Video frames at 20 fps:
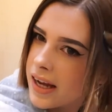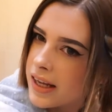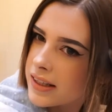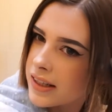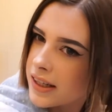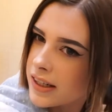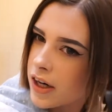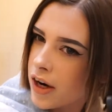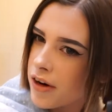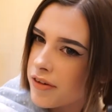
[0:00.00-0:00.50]
And
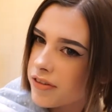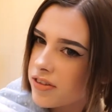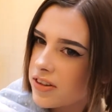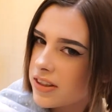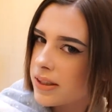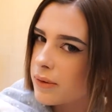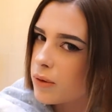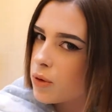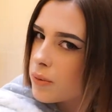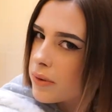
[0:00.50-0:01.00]
like
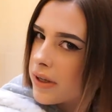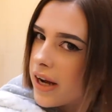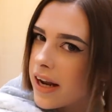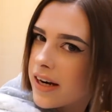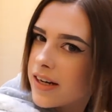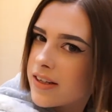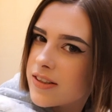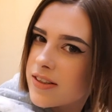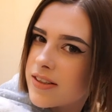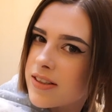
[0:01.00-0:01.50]
hopefully we'll be
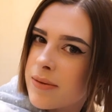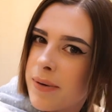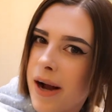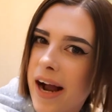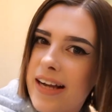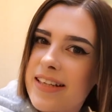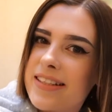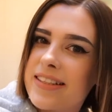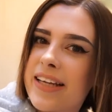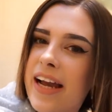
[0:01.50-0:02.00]
able to do some
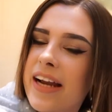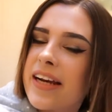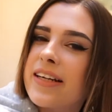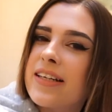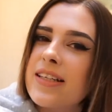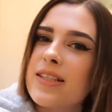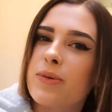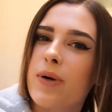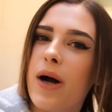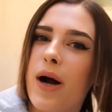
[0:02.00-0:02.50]
ice
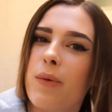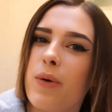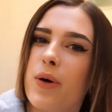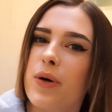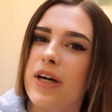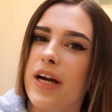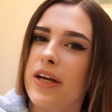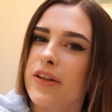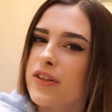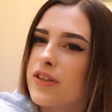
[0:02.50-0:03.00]
skating as well while
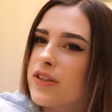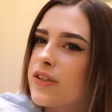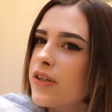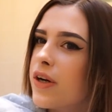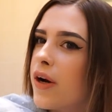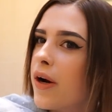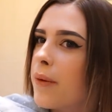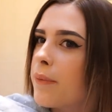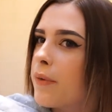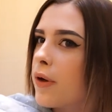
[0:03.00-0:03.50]
we're at the
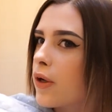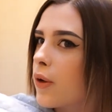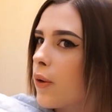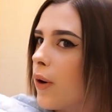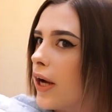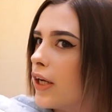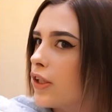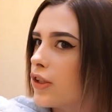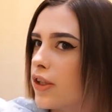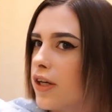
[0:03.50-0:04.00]
snow. I'm not
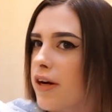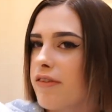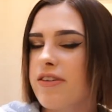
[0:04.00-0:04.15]
quite sure.